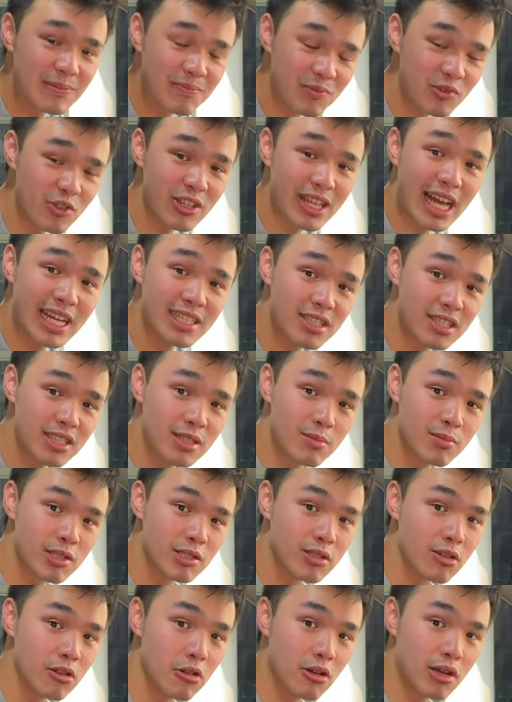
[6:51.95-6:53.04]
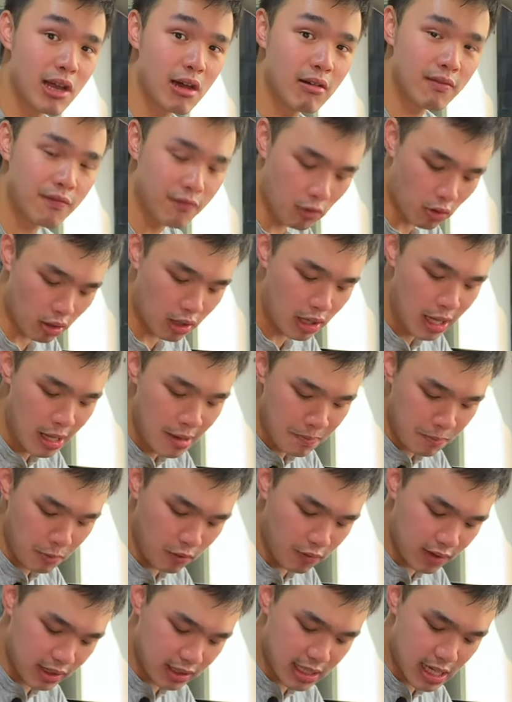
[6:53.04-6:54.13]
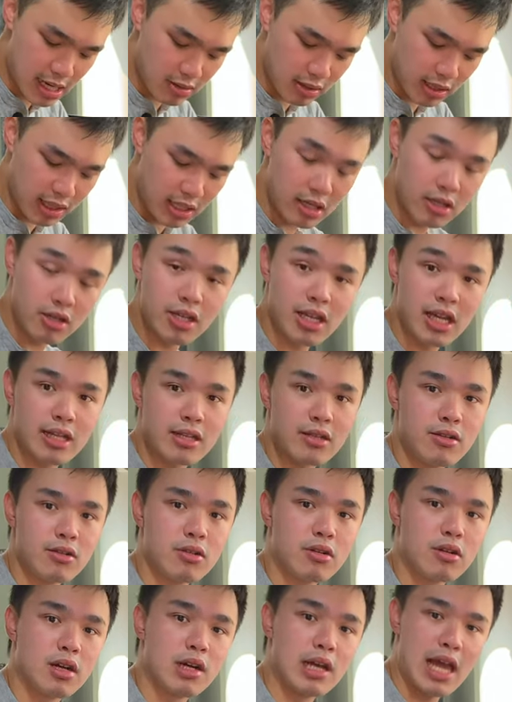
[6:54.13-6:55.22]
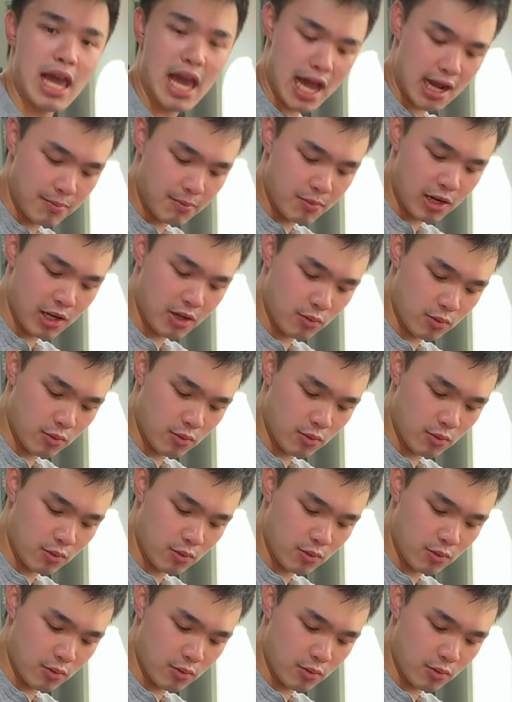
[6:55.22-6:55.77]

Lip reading: So that's just something to look out for. Moving down here, you get your handbrake,